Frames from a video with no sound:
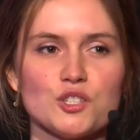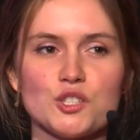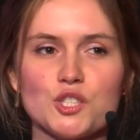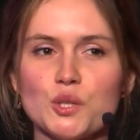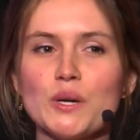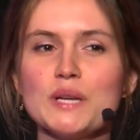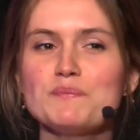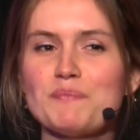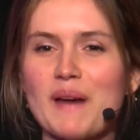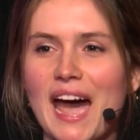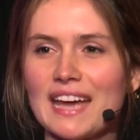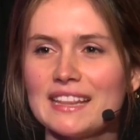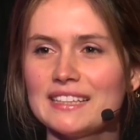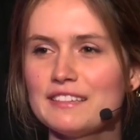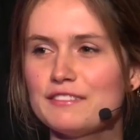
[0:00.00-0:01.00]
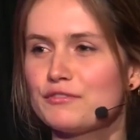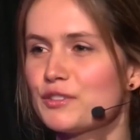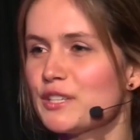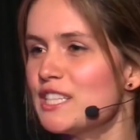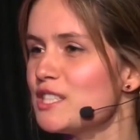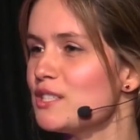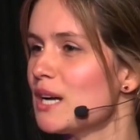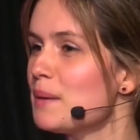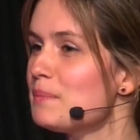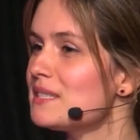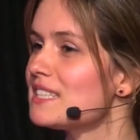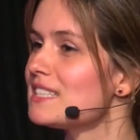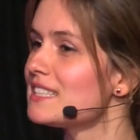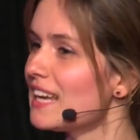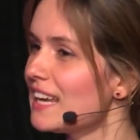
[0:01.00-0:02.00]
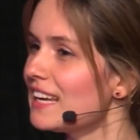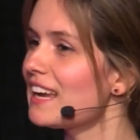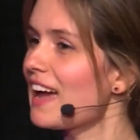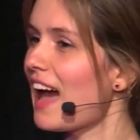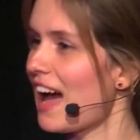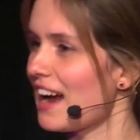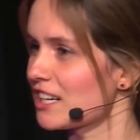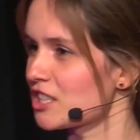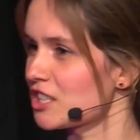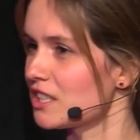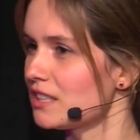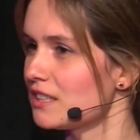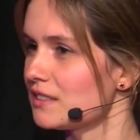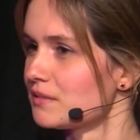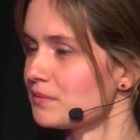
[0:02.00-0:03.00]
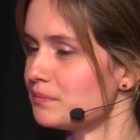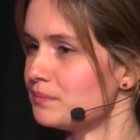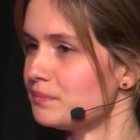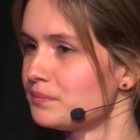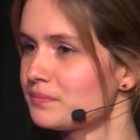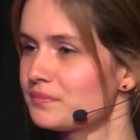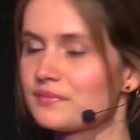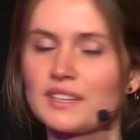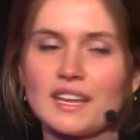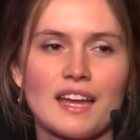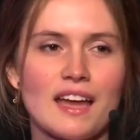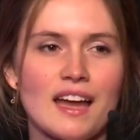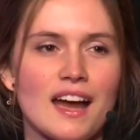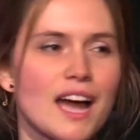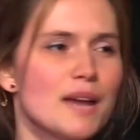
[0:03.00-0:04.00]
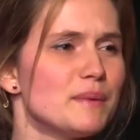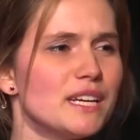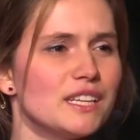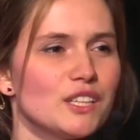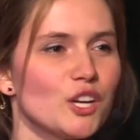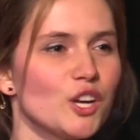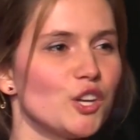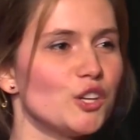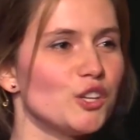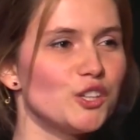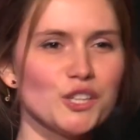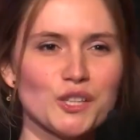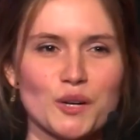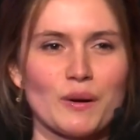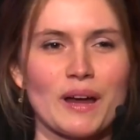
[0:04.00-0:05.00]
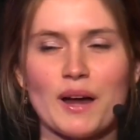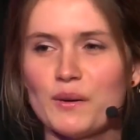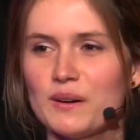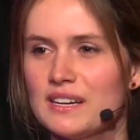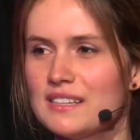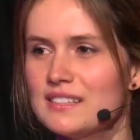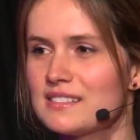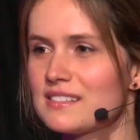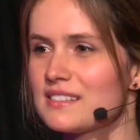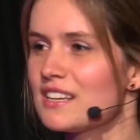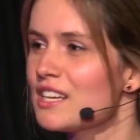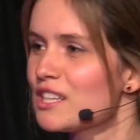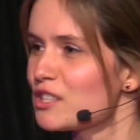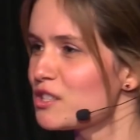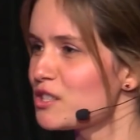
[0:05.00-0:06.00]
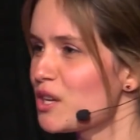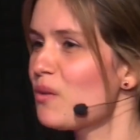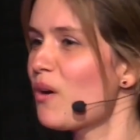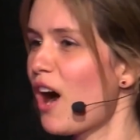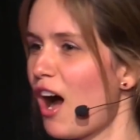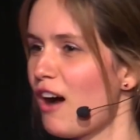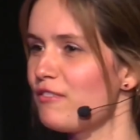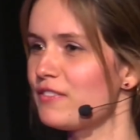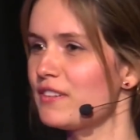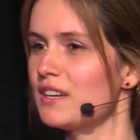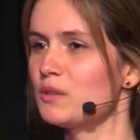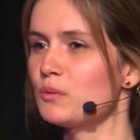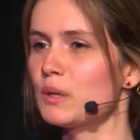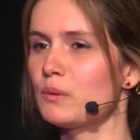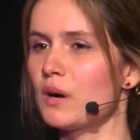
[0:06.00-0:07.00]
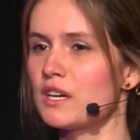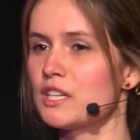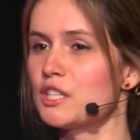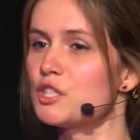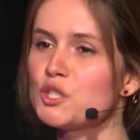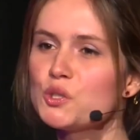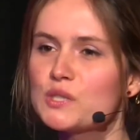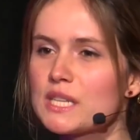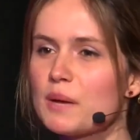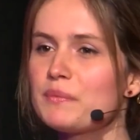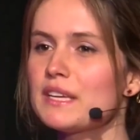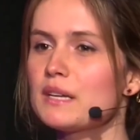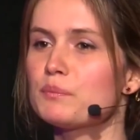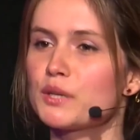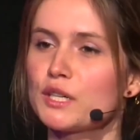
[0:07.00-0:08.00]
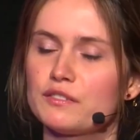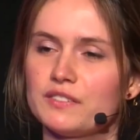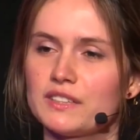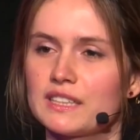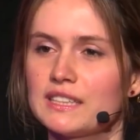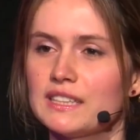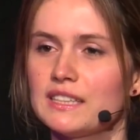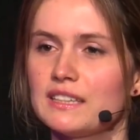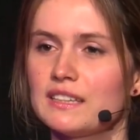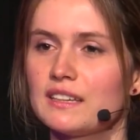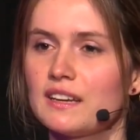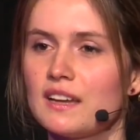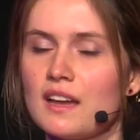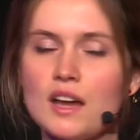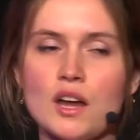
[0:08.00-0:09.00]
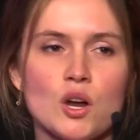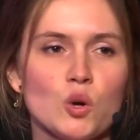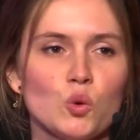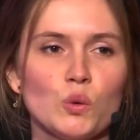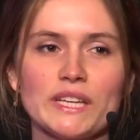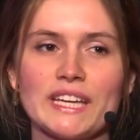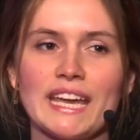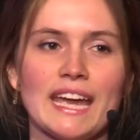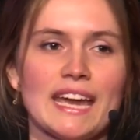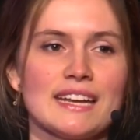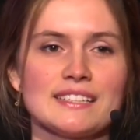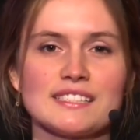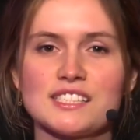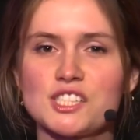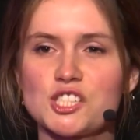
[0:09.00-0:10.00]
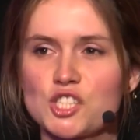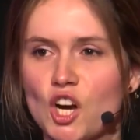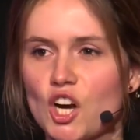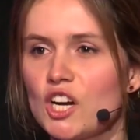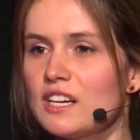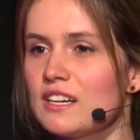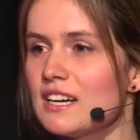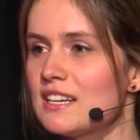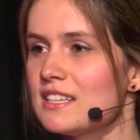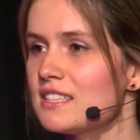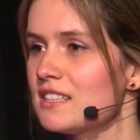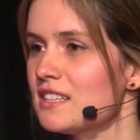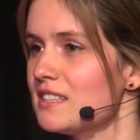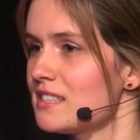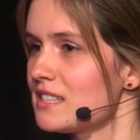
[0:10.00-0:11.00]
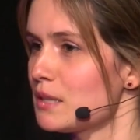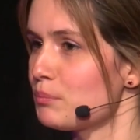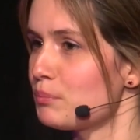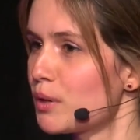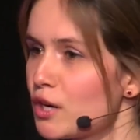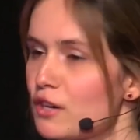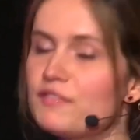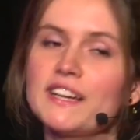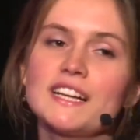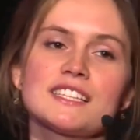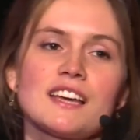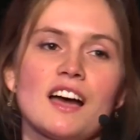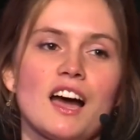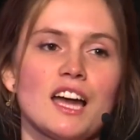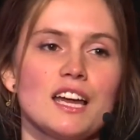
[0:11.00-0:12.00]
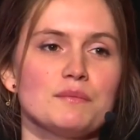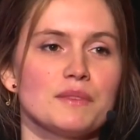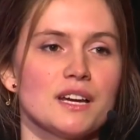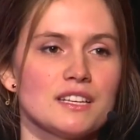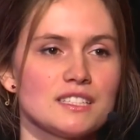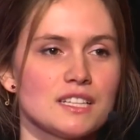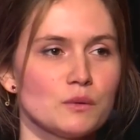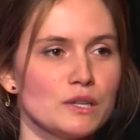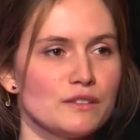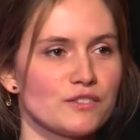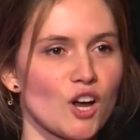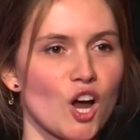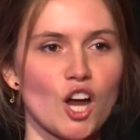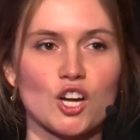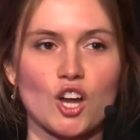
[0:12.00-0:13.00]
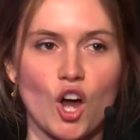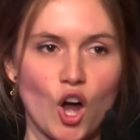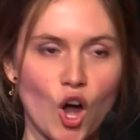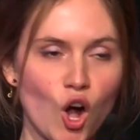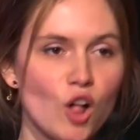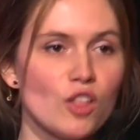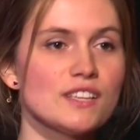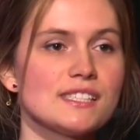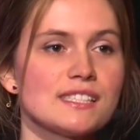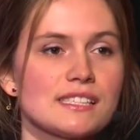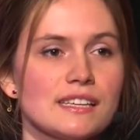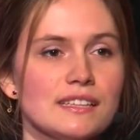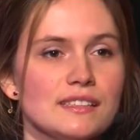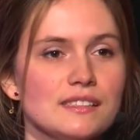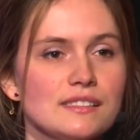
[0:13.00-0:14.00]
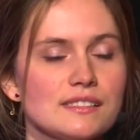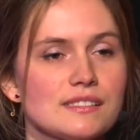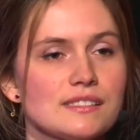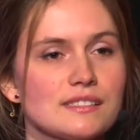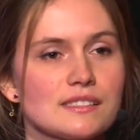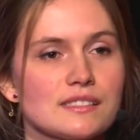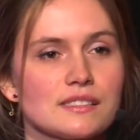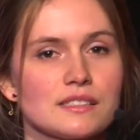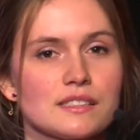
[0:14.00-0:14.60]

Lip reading: Do it badly frees you up to take action. I mean, you know how it is. So often we want to do something perfectly. We can't start until it's the perfect time, until we've got all the skills.